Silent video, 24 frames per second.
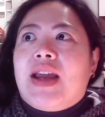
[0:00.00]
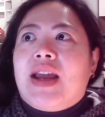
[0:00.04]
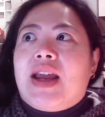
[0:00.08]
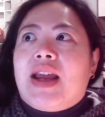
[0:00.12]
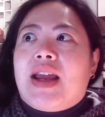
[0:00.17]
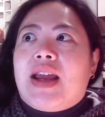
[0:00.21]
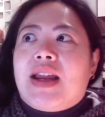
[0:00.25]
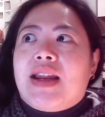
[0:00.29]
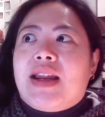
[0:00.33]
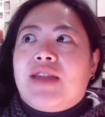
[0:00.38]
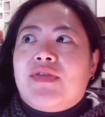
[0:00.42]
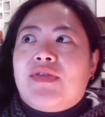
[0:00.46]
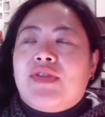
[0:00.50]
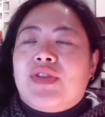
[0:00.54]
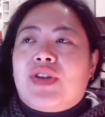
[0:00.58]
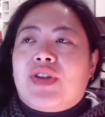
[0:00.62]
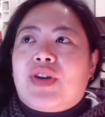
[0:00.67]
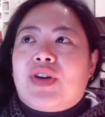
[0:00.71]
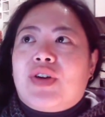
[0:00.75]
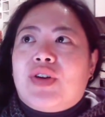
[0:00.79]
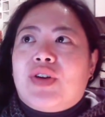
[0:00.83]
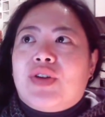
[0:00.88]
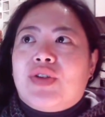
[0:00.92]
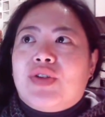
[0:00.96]
And even
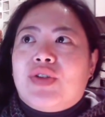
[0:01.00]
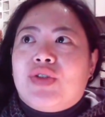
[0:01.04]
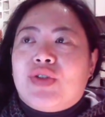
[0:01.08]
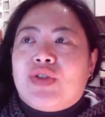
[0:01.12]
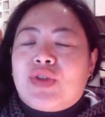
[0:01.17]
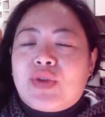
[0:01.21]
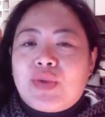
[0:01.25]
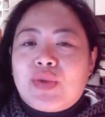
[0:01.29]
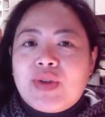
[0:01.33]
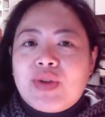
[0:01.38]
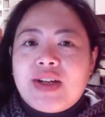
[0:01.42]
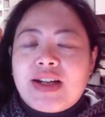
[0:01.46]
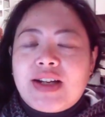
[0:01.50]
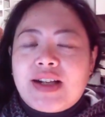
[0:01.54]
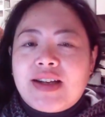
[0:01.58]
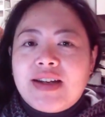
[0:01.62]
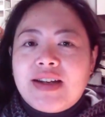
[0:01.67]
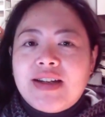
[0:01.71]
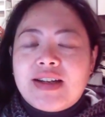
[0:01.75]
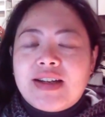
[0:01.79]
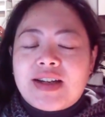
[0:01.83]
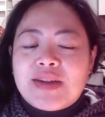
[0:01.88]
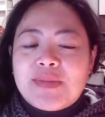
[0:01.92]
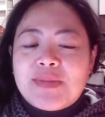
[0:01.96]
though your
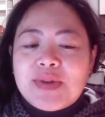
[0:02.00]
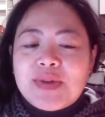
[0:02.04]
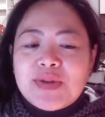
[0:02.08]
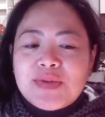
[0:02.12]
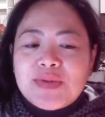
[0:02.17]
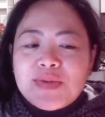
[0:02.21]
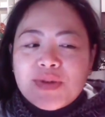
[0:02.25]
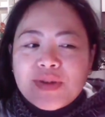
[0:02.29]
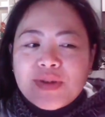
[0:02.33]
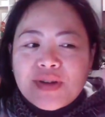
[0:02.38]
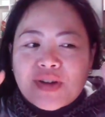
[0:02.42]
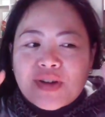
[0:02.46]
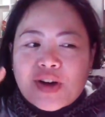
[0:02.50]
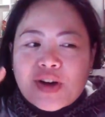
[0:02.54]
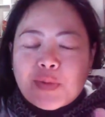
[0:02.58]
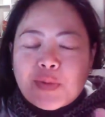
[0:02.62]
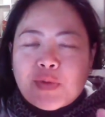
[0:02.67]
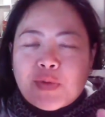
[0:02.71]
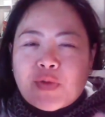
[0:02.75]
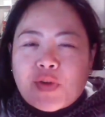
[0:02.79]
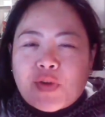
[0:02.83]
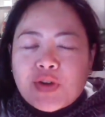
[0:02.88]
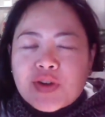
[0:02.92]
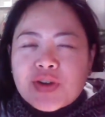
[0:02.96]
reality can be really
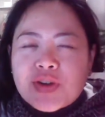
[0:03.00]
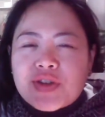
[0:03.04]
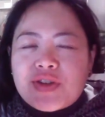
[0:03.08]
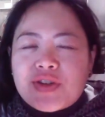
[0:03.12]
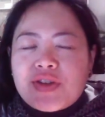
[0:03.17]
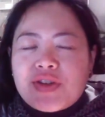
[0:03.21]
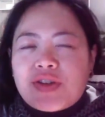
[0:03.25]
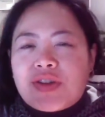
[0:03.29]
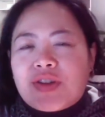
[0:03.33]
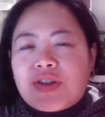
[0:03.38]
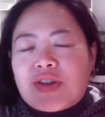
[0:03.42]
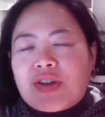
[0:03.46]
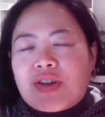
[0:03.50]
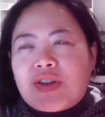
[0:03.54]
hyper-focused in, the,